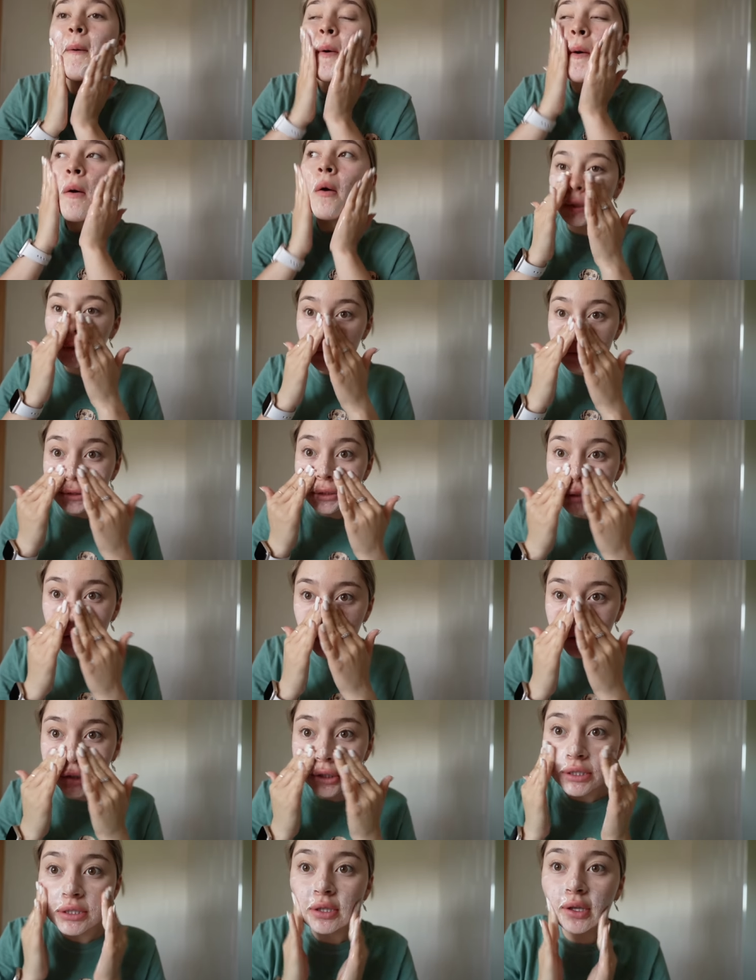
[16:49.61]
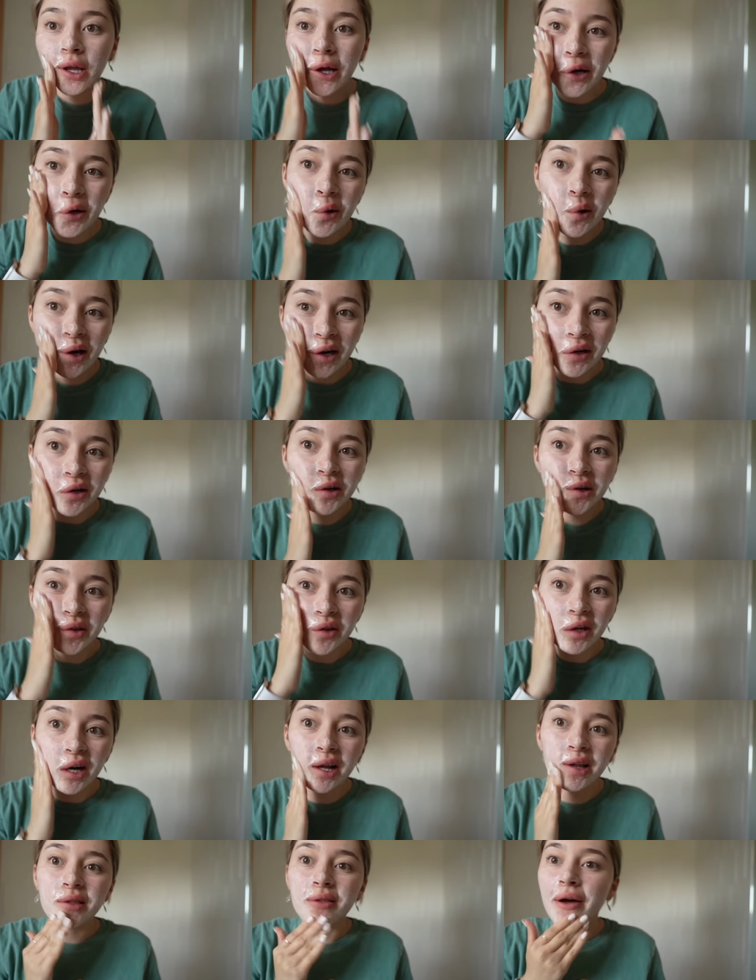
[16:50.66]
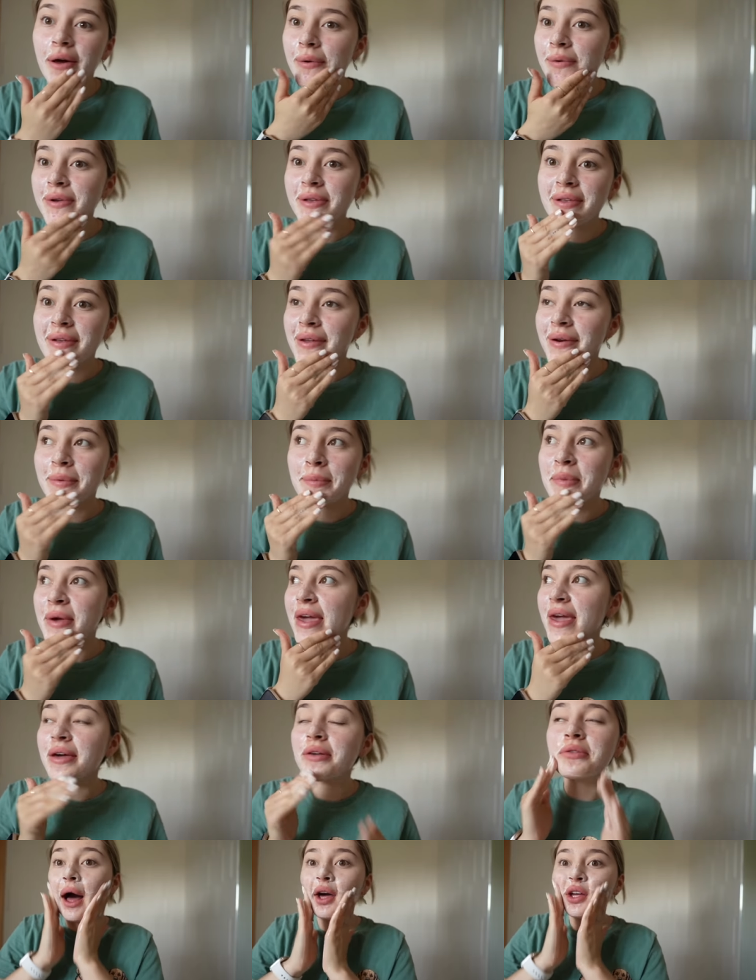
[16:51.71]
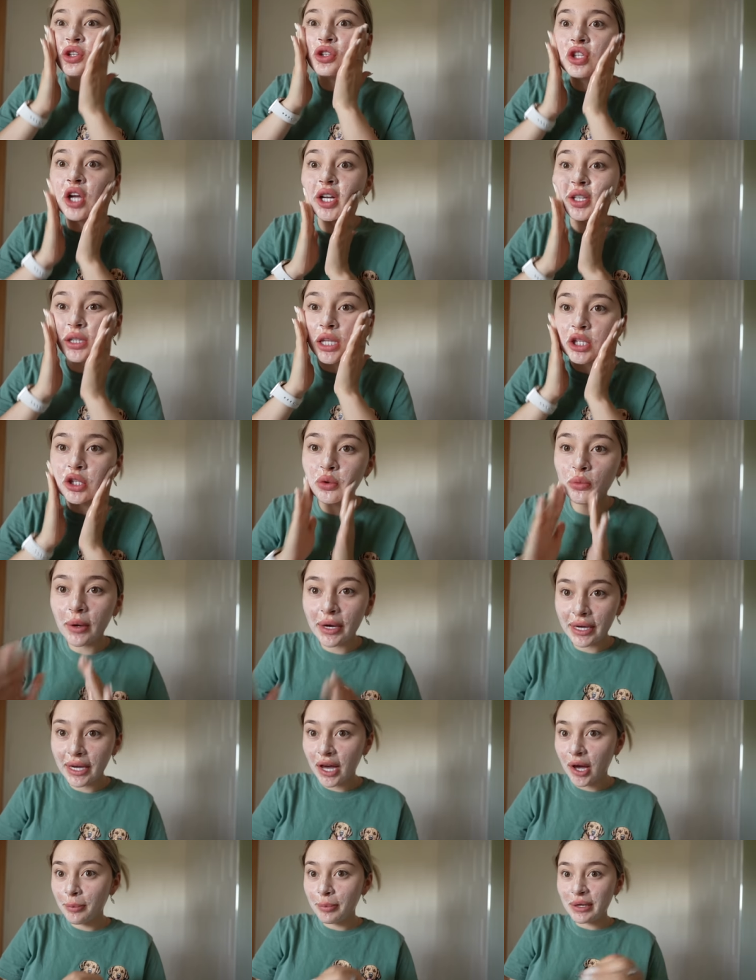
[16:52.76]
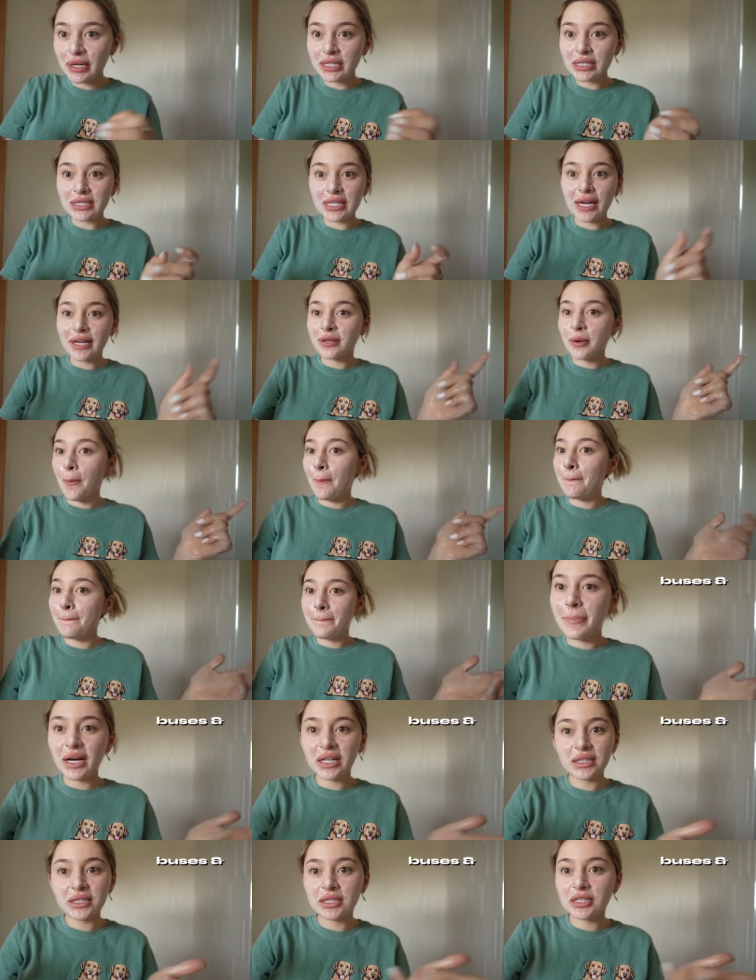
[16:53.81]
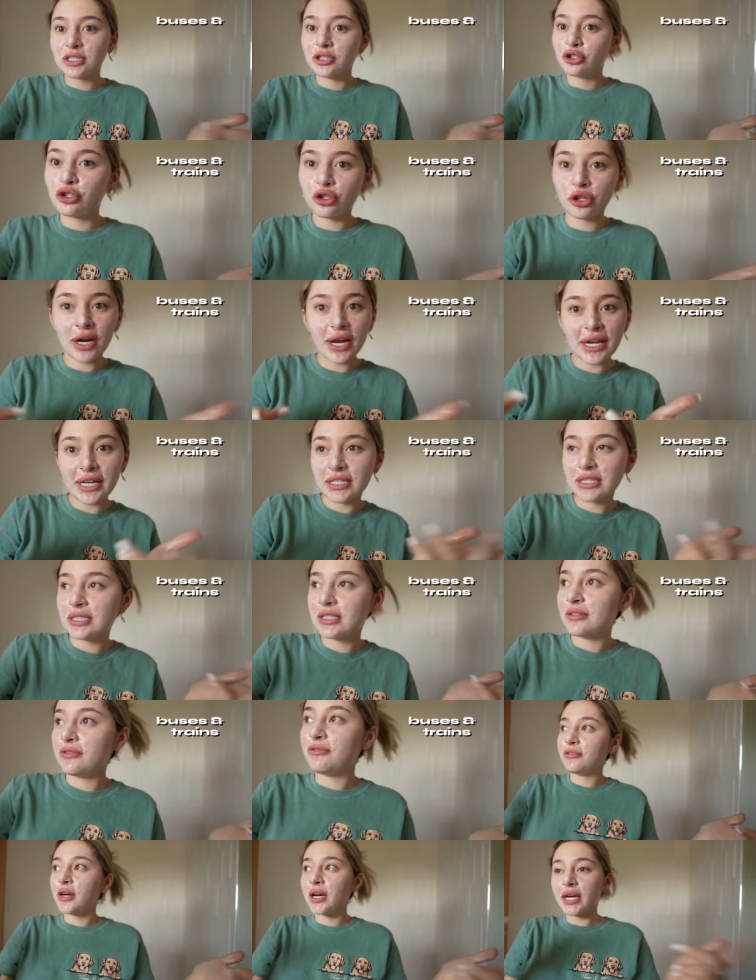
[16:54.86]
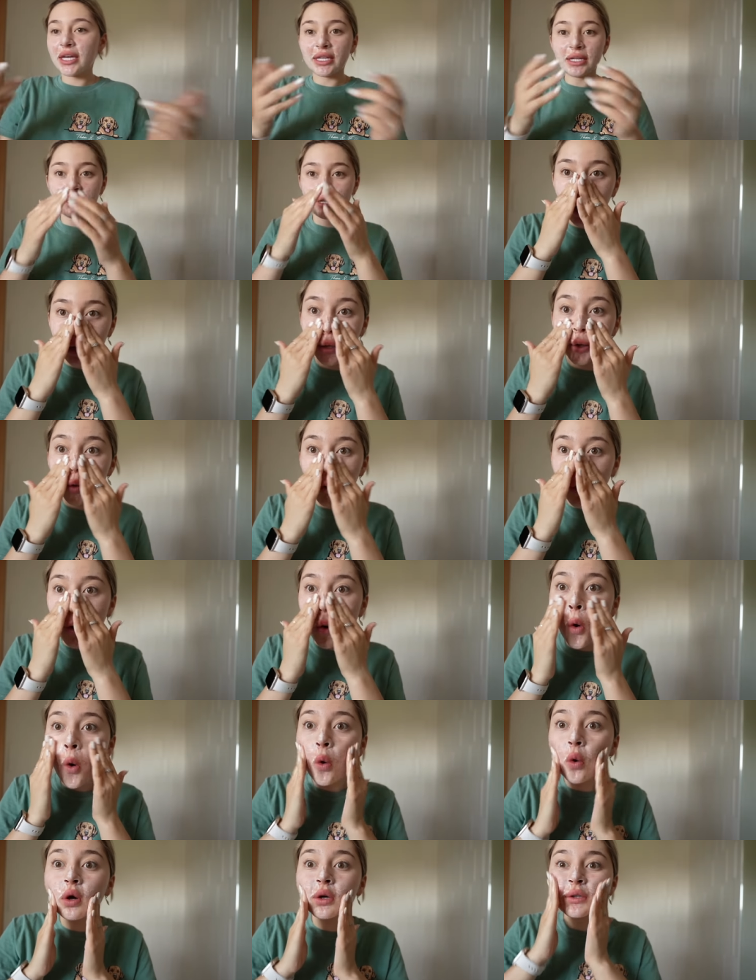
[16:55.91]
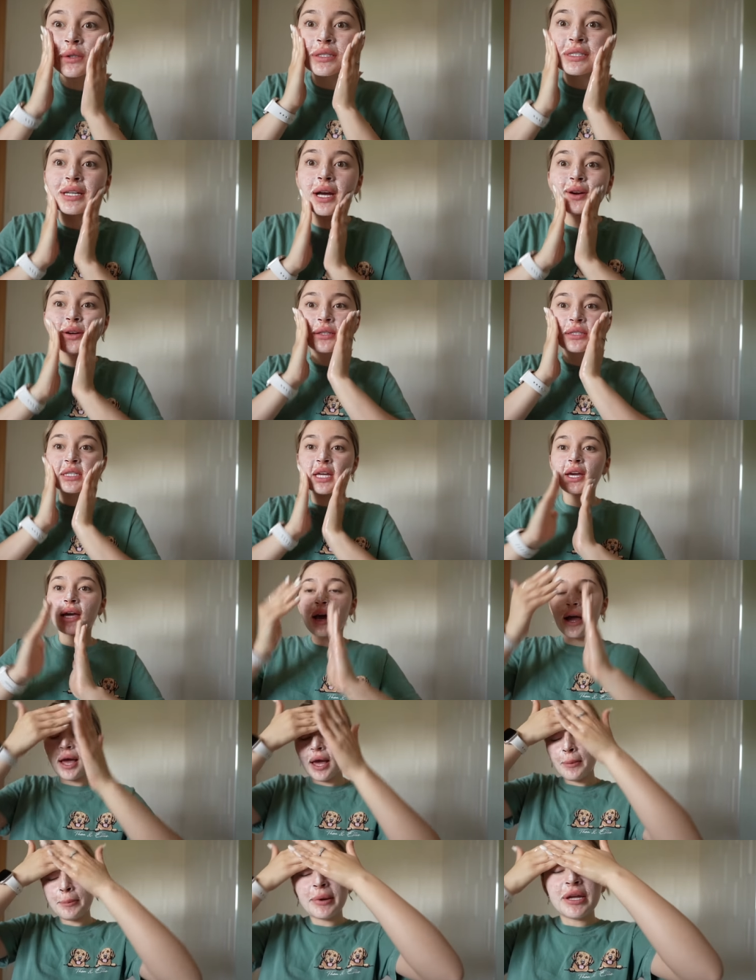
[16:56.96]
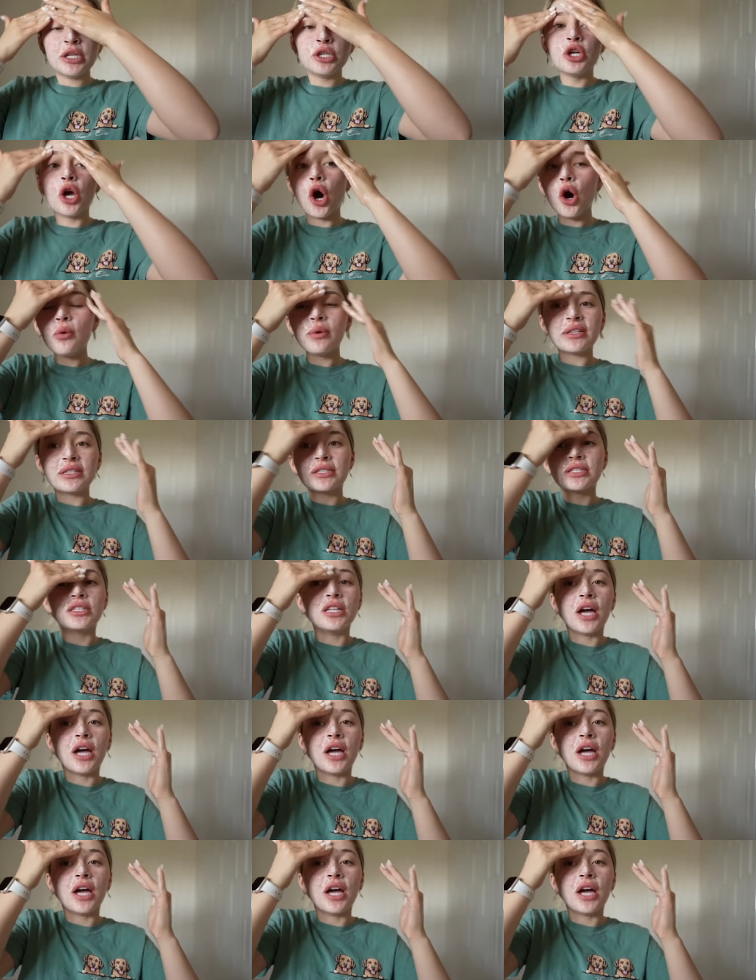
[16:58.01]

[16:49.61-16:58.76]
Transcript: Honestly, New York is a lot quieter than I thought it was gonna be. I thought that you wake up and it's like buses and trains and fucking, I don't know, horns, sirens, like, but no, it's